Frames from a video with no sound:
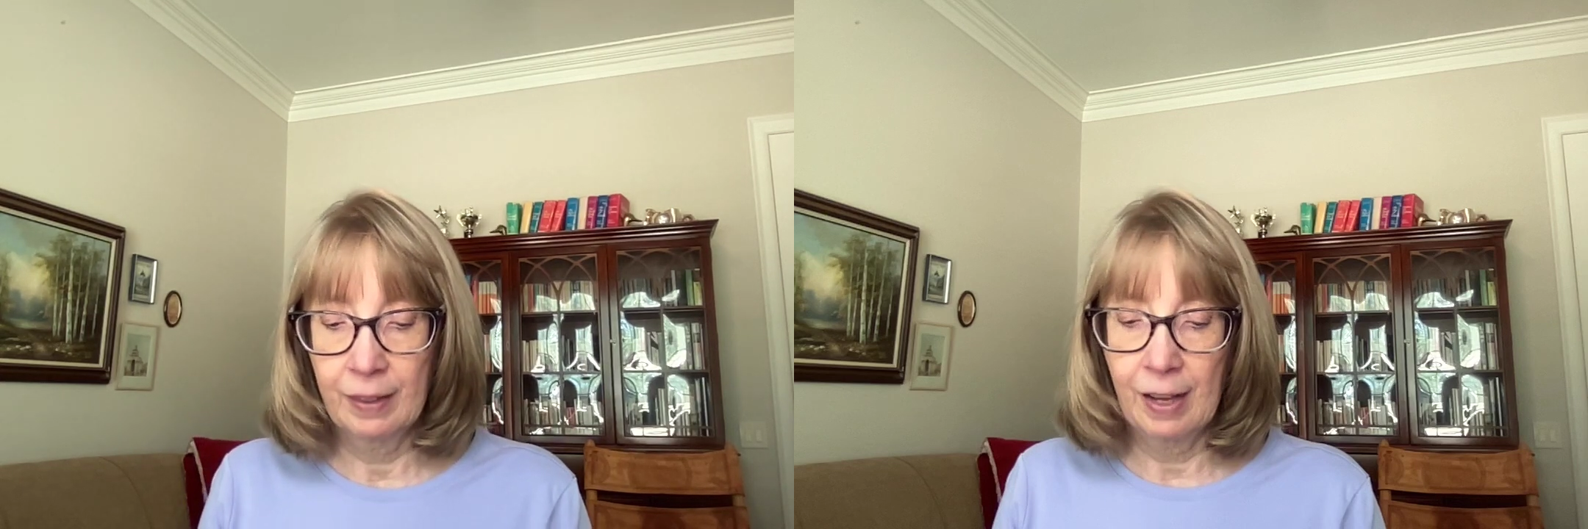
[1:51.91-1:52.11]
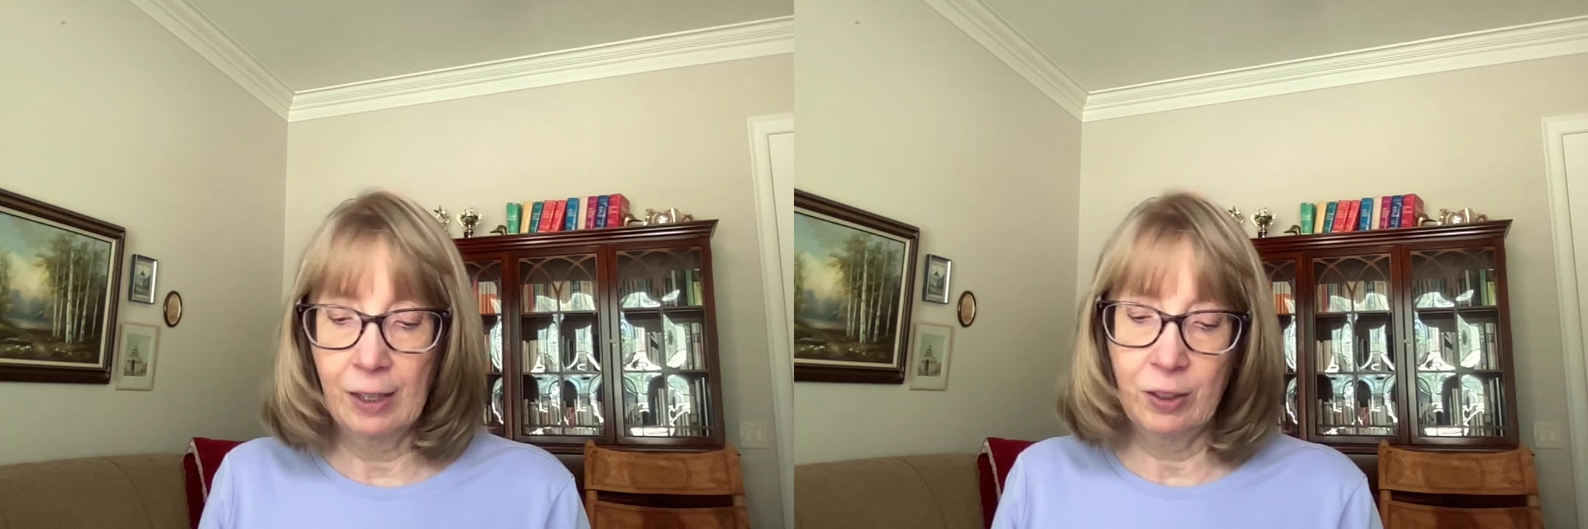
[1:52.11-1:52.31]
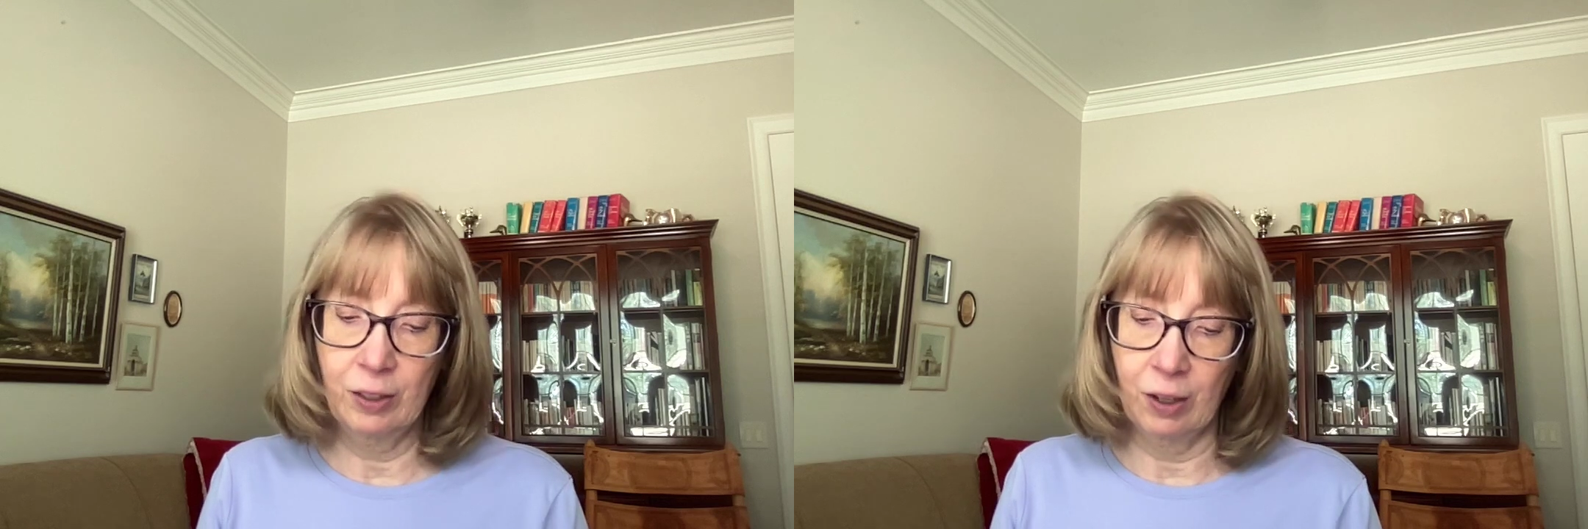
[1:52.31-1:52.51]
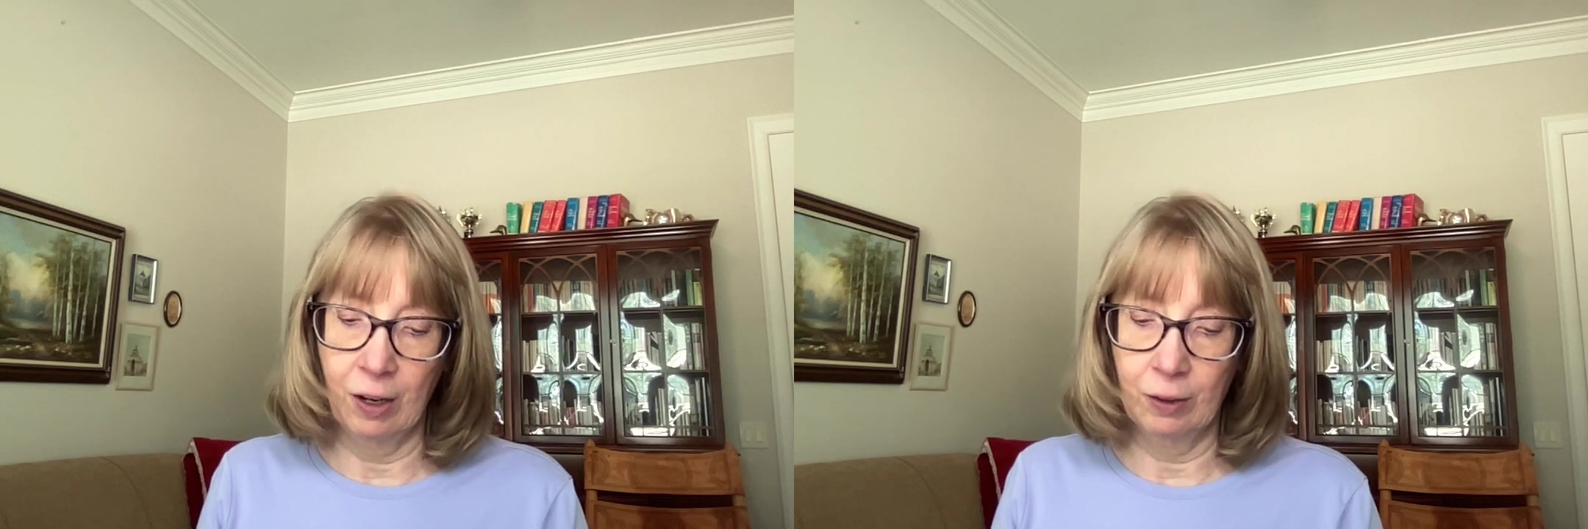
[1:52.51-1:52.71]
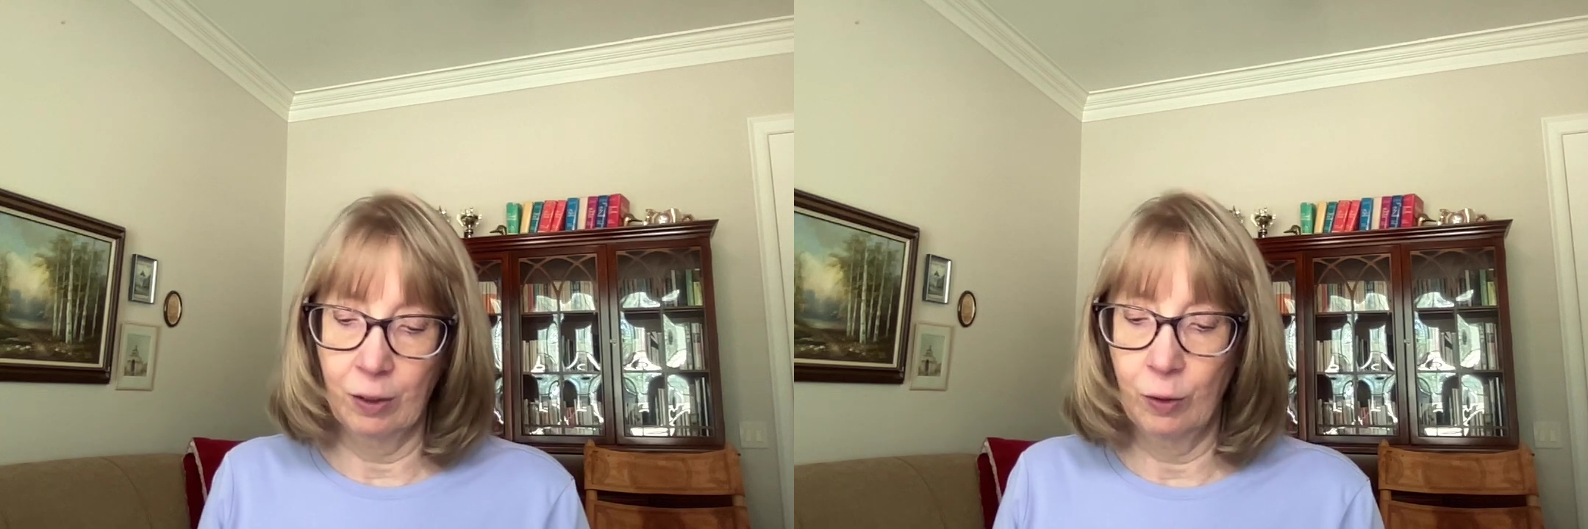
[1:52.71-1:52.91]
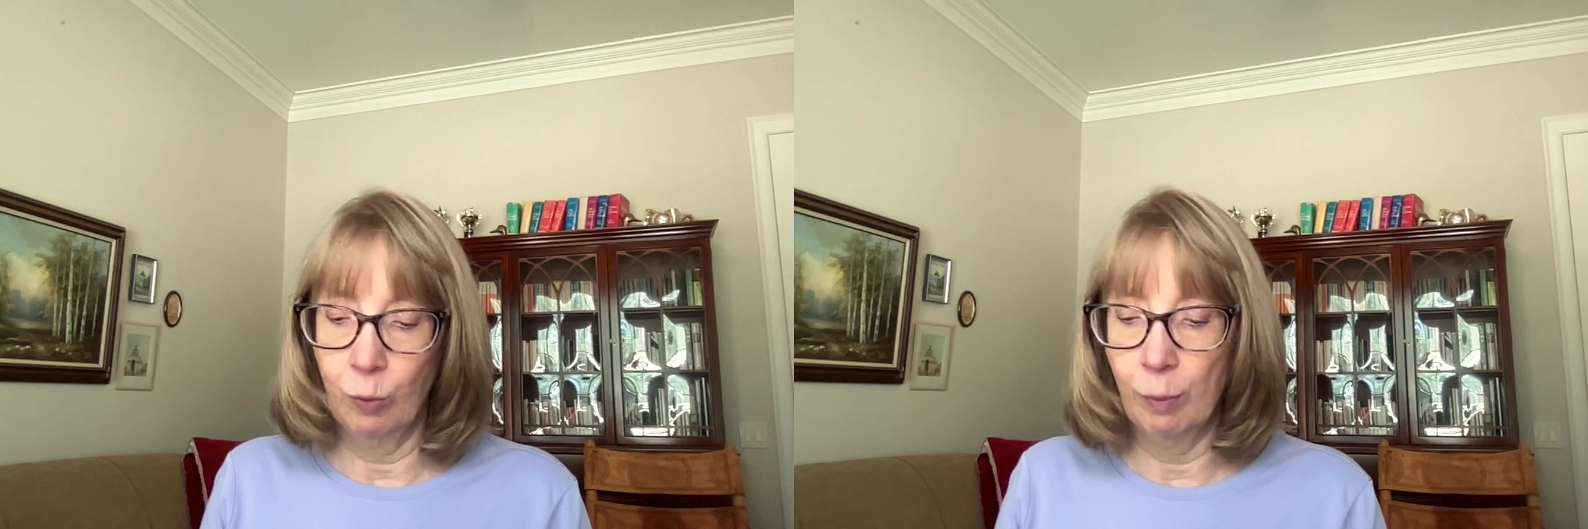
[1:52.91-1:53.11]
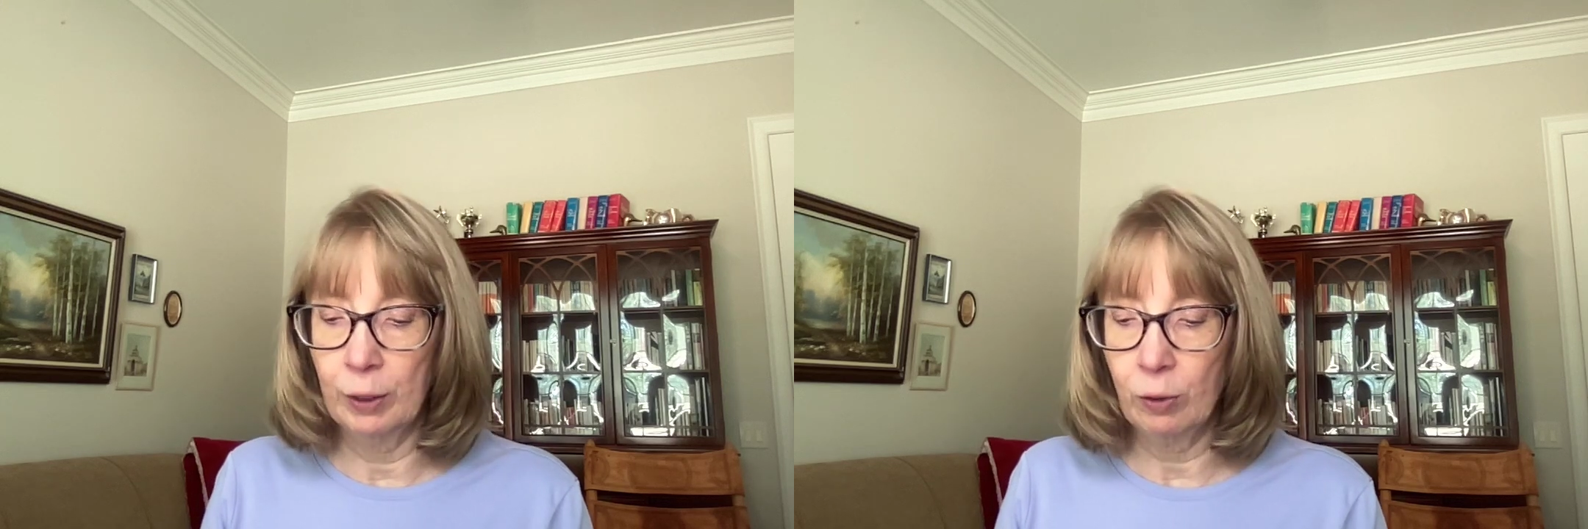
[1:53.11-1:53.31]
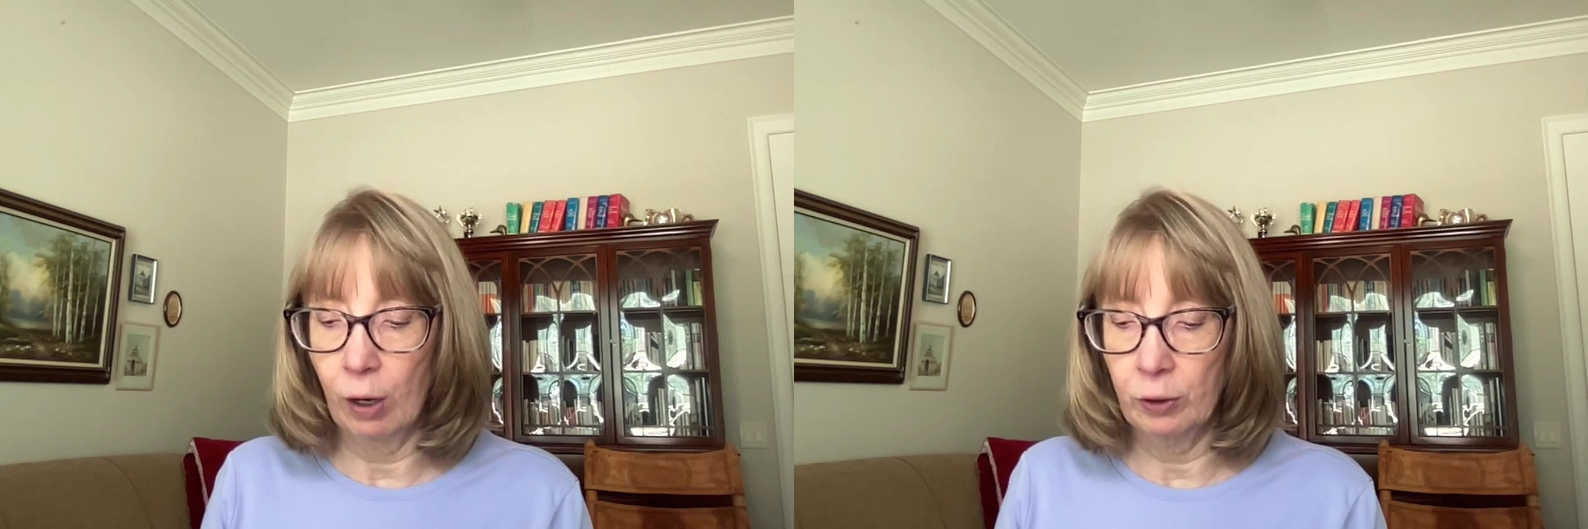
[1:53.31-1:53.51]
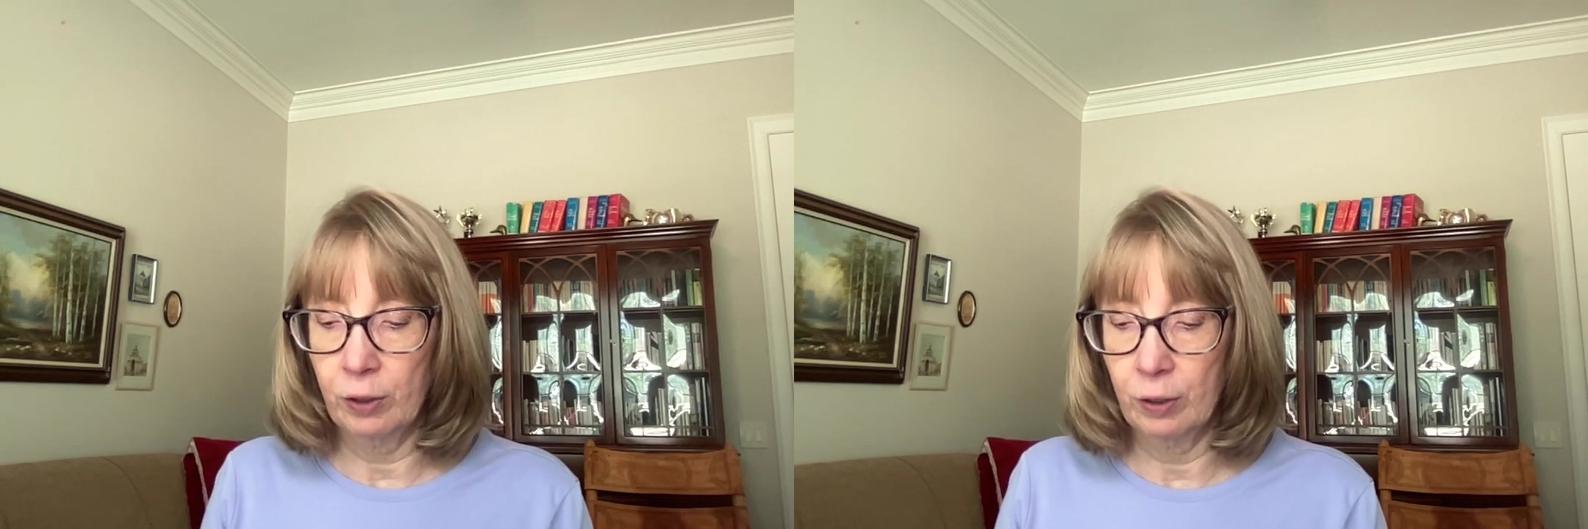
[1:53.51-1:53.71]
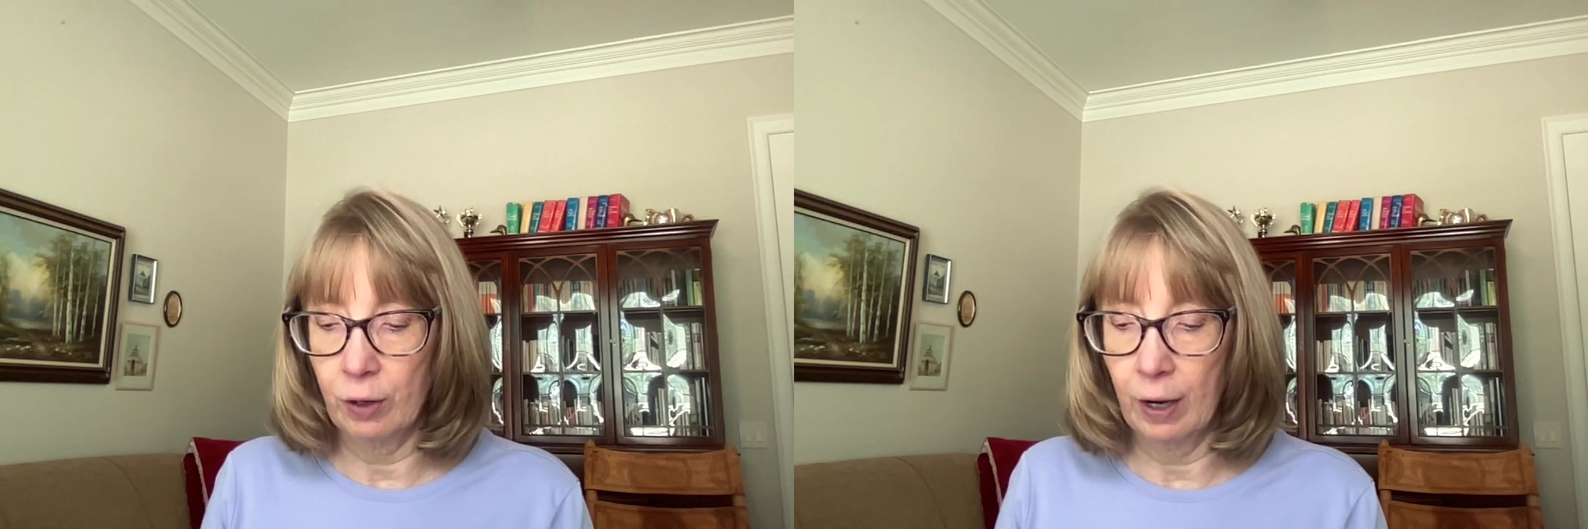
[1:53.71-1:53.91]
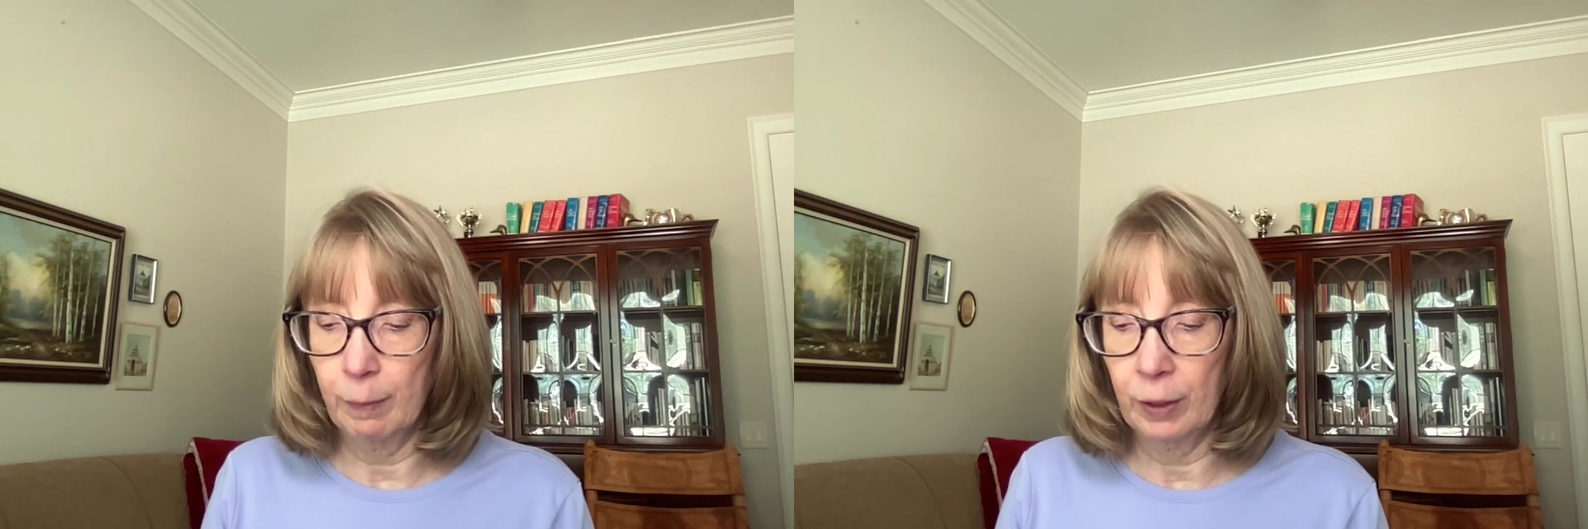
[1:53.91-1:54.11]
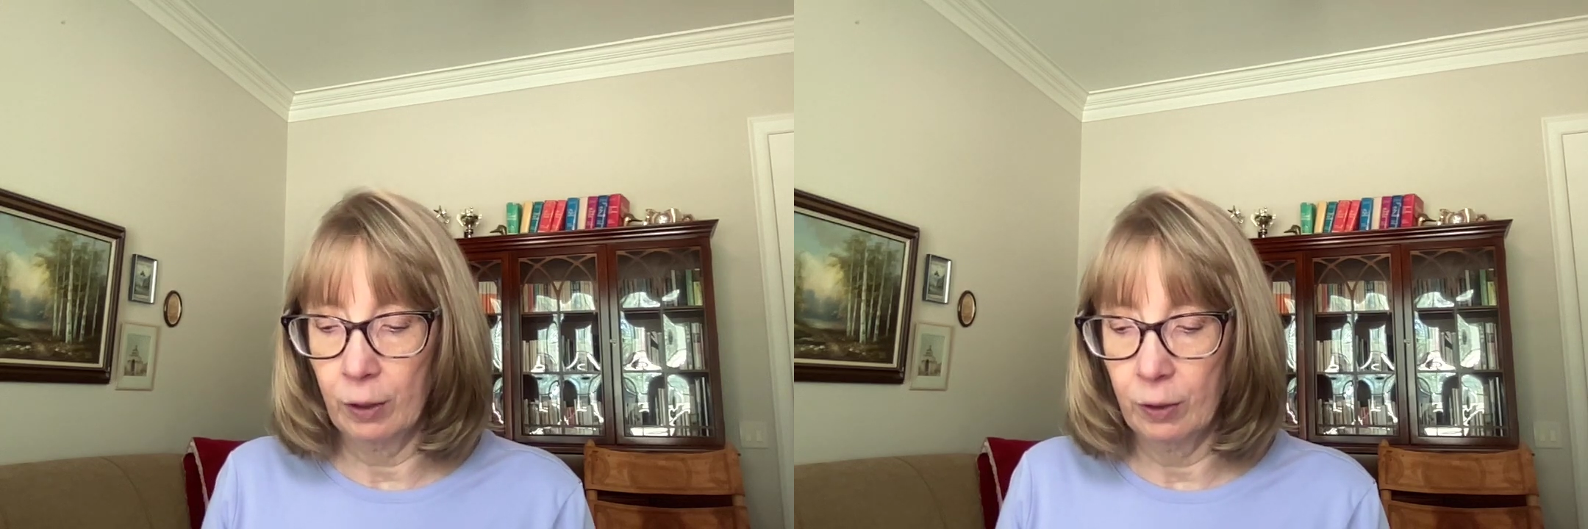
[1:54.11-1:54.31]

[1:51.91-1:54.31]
As she talked, the woman crushed dried